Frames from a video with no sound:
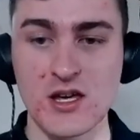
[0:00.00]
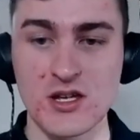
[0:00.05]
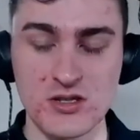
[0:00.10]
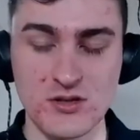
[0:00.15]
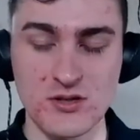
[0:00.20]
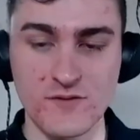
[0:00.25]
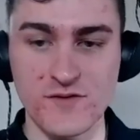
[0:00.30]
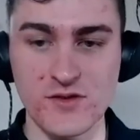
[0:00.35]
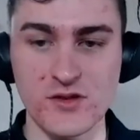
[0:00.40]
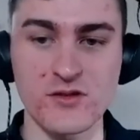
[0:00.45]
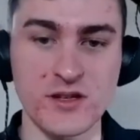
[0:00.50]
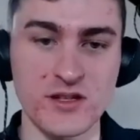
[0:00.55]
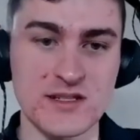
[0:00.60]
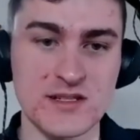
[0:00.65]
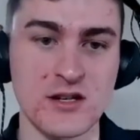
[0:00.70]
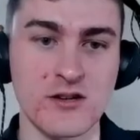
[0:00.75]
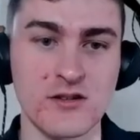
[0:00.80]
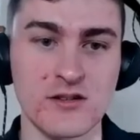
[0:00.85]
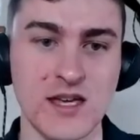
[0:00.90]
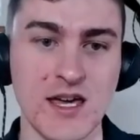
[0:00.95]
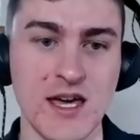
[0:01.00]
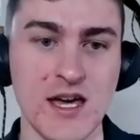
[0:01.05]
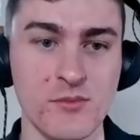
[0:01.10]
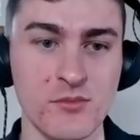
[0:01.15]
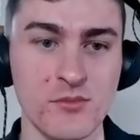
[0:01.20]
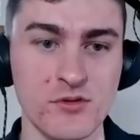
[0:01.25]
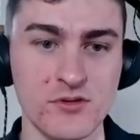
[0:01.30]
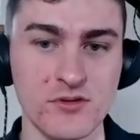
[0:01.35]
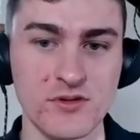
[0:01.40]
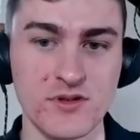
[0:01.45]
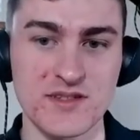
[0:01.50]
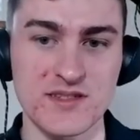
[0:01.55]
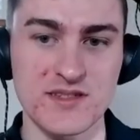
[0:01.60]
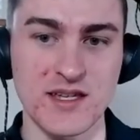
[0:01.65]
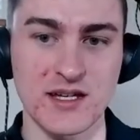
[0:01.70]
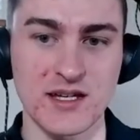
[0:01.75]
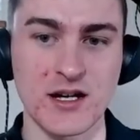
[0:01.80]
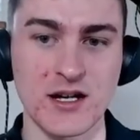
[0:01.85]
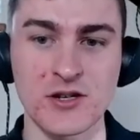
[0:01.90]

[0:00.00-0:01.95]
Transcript: Do you feel like Terran Campbell is like an